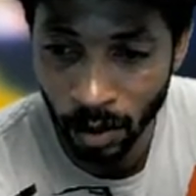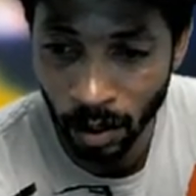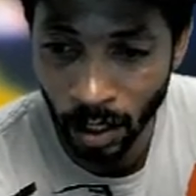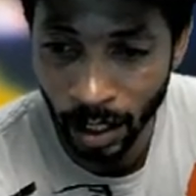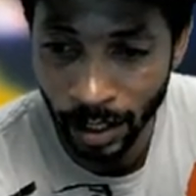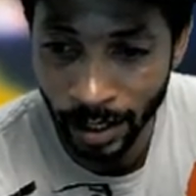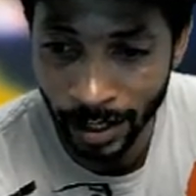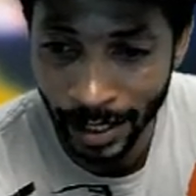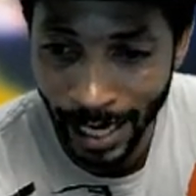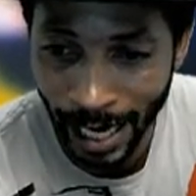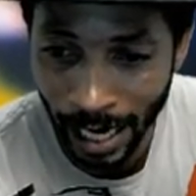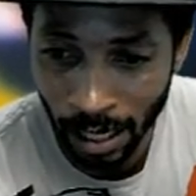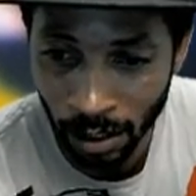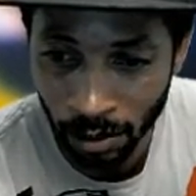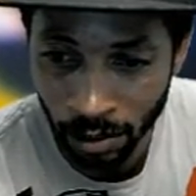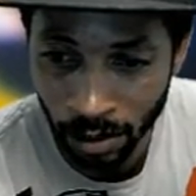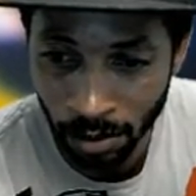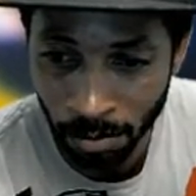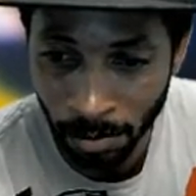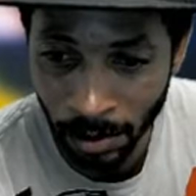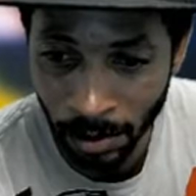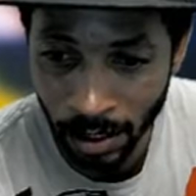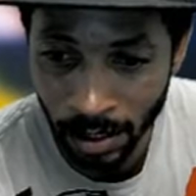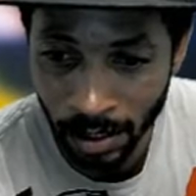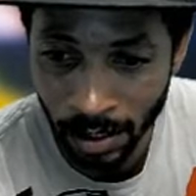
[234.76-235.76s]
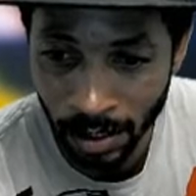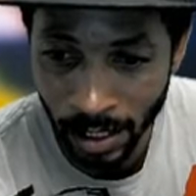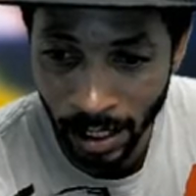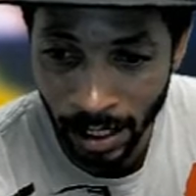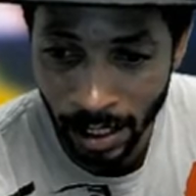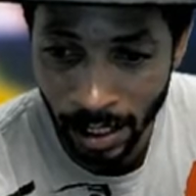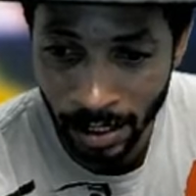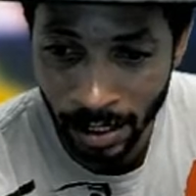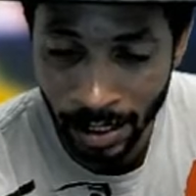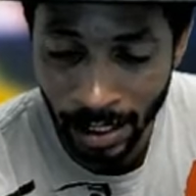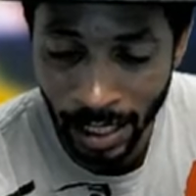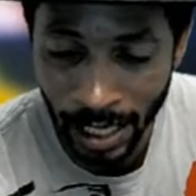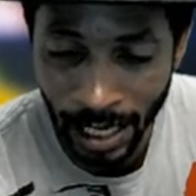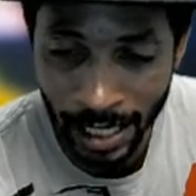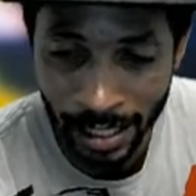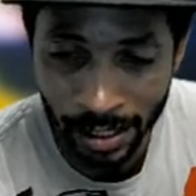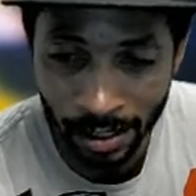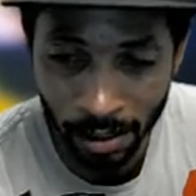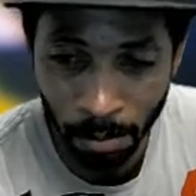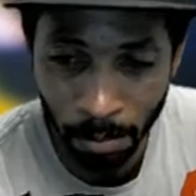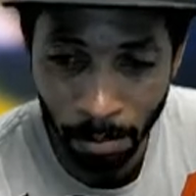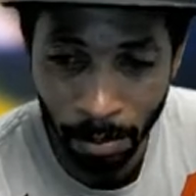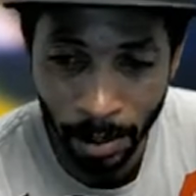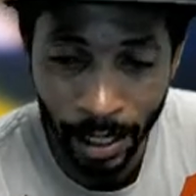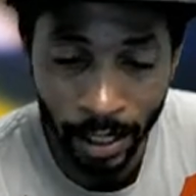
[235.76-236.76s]
1,000 milliseconds as
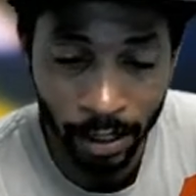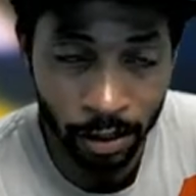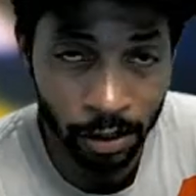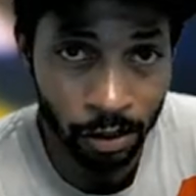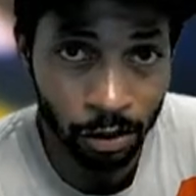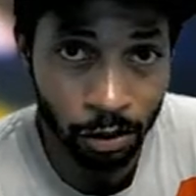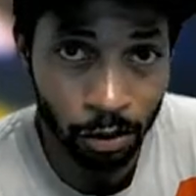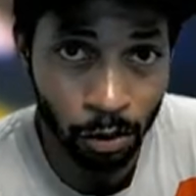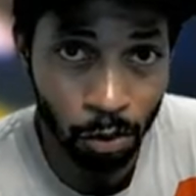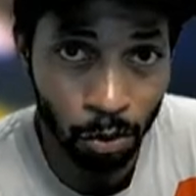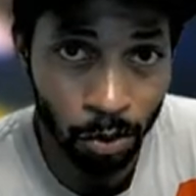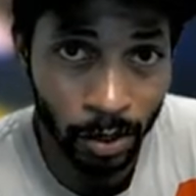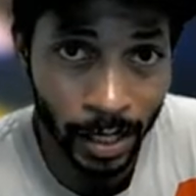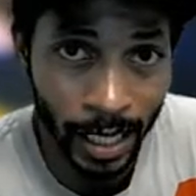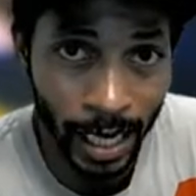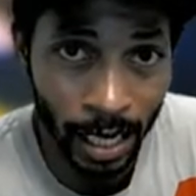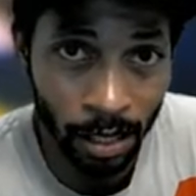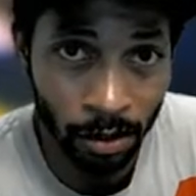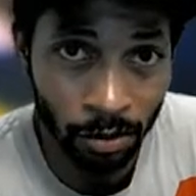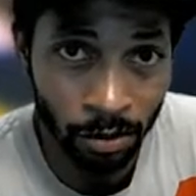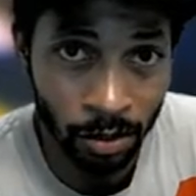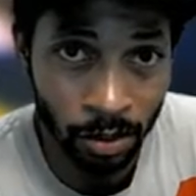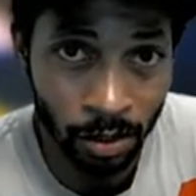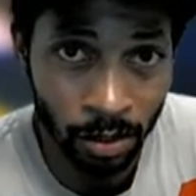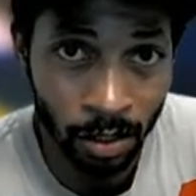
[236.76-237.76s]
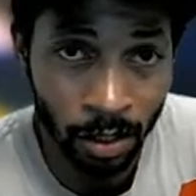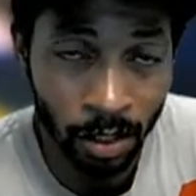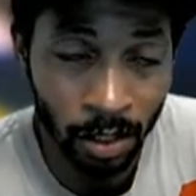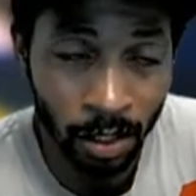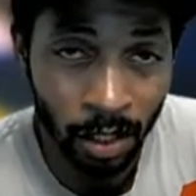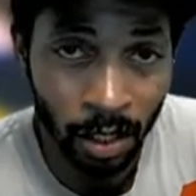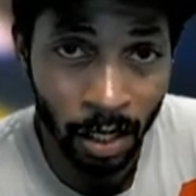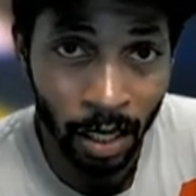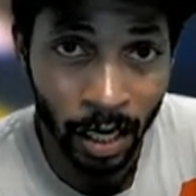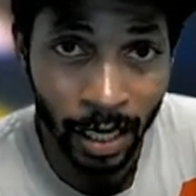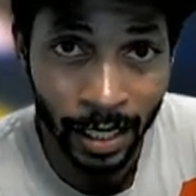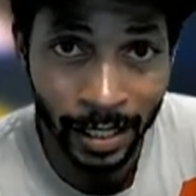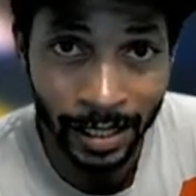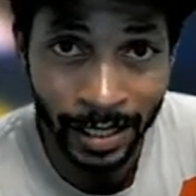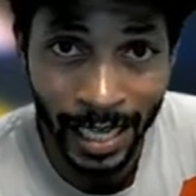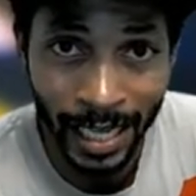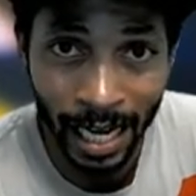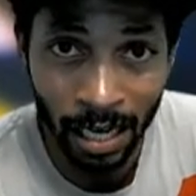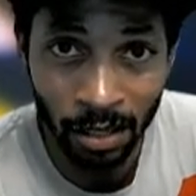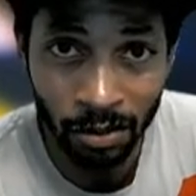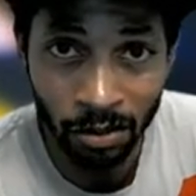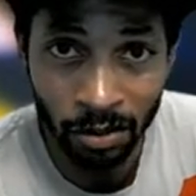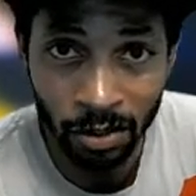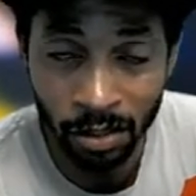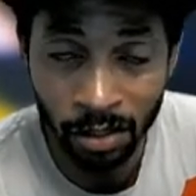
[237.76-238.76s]
compared to 2,000,
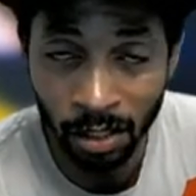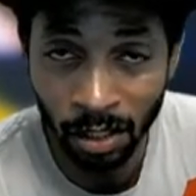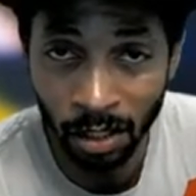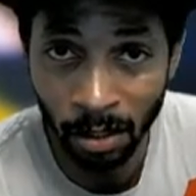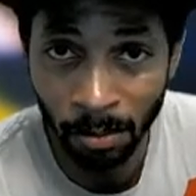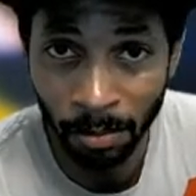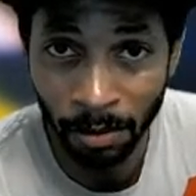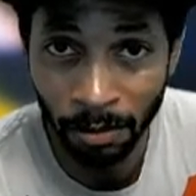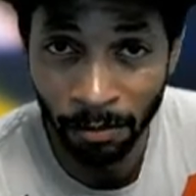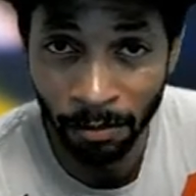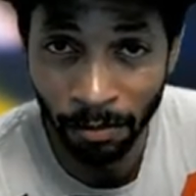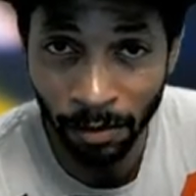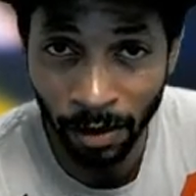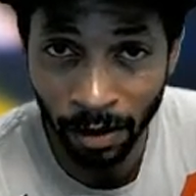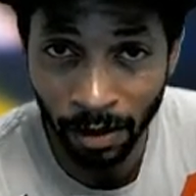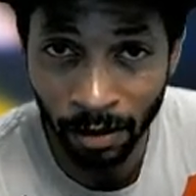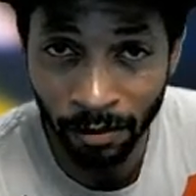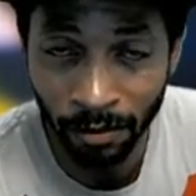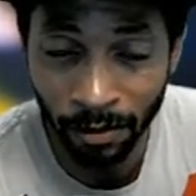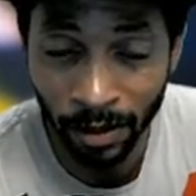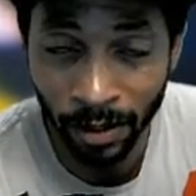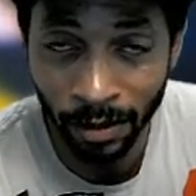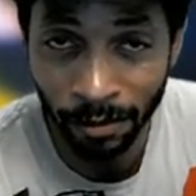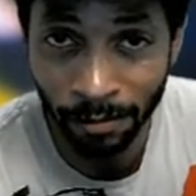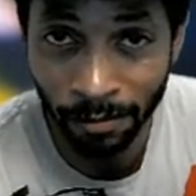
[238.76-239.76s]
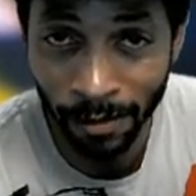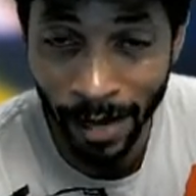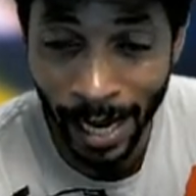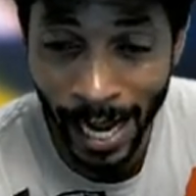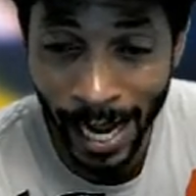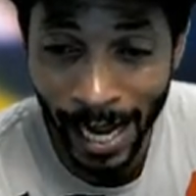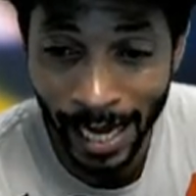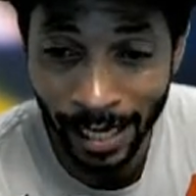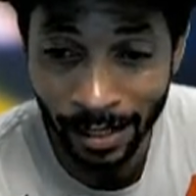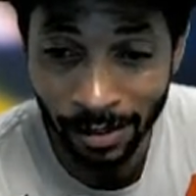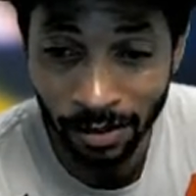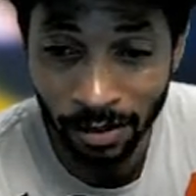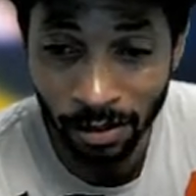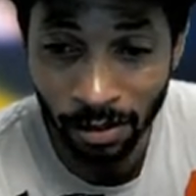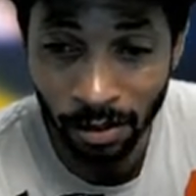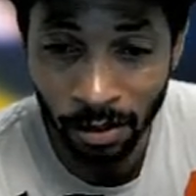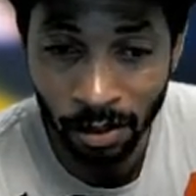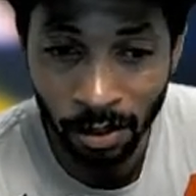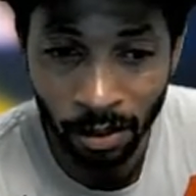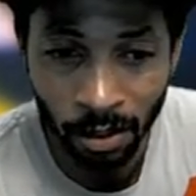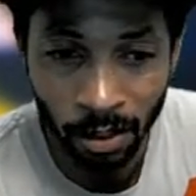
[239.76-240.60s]
1,000 is going to be very fast.